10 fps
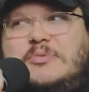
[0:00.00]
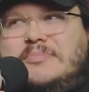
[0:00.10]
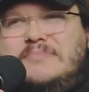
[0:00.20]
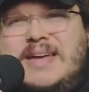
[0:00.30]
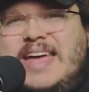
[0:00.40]

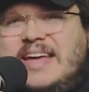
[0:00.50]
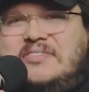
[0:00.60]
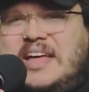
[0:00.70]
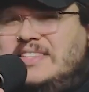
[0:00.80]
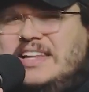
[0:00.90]
man,
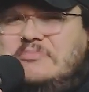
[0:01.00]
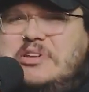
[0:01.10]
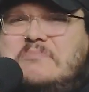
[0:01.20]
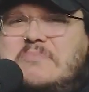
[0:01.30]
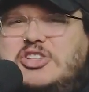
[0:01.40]
that's going to be
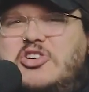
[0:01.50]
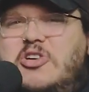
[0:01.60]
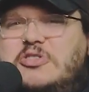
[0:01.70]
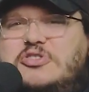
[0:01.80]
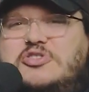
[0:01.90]
a much
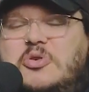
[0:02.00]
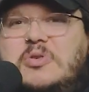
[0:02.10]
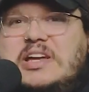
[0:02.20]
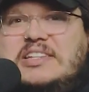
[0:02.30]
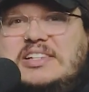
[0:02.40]
harder
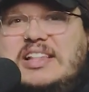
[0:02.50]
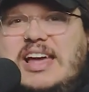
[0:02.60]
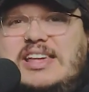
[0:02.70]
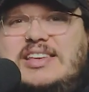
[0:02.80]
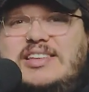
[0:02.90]
story to
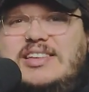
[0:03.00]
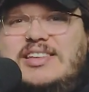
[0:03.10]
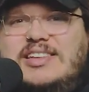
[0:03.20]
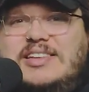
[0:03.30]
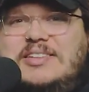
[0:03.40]
like
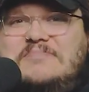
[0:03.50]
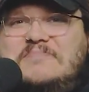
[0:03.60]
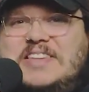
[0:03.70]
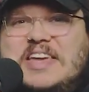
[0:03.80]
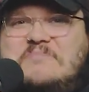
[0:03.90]

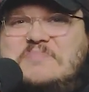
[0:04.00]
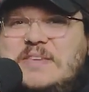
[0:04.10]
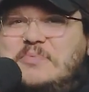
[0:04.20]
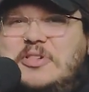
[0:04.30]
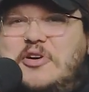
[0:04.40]
get
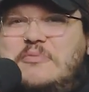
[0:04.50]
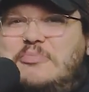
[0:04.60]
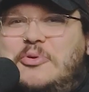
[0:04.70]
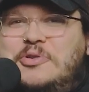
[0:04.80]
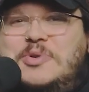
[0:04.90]
people on
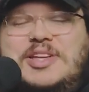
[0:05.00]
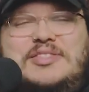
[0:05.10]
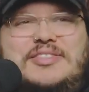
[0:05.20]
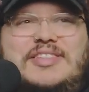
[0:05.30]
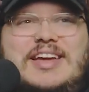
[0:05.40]
board
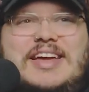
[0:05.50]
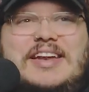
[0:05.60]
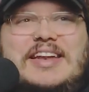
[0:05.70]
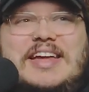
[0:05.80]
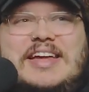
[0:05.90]
with
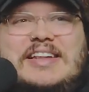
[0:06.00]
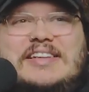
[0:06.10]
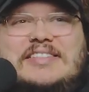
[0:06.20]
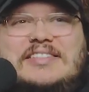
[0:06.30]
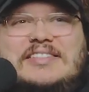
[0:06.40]
and
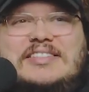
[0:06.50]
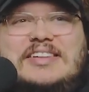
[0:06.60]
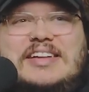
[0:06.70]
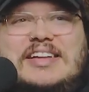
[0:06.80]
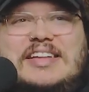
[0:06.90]
and
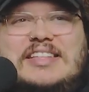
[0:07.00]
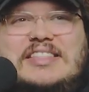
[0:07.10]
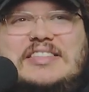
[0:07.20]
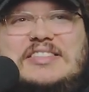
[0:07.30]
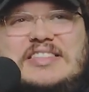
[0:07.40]

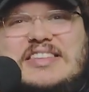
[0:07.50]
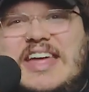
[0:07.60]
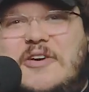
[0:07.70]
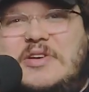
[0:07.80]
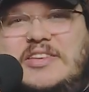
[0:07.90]
the the
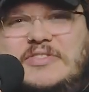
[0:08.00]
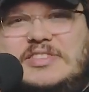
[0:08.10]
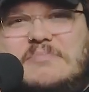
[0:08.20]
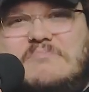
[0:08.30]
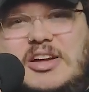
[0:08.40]
narrative is
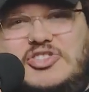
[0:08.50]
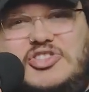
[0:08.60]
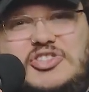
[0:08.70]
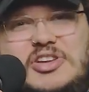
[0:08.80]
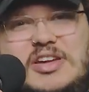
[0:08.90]
a
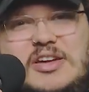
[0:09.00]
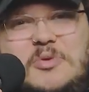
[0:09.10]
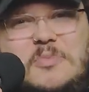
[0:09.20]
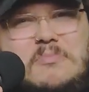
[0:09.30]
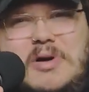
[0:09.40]
much
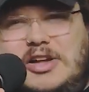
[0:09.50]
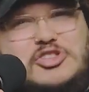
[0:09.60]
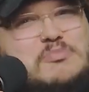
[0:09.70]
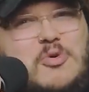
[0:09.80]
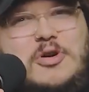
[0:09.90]

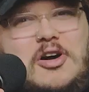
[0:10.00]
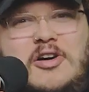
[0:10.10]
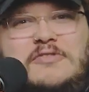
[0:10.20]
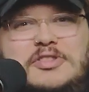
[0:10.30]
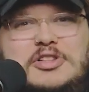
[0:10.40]
much more
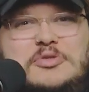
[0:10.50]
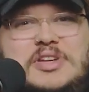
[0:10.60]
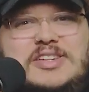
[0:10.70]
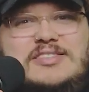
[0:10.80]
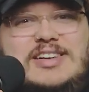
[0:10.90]

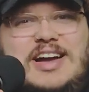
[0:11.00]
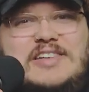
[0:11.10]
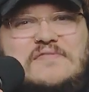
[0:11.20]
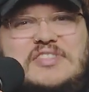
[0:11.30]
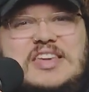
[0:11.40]
convoluted kind
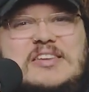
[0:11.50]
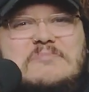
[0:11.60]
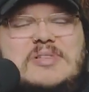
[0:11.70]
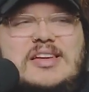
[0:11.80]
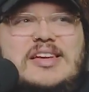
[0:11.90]
of theme.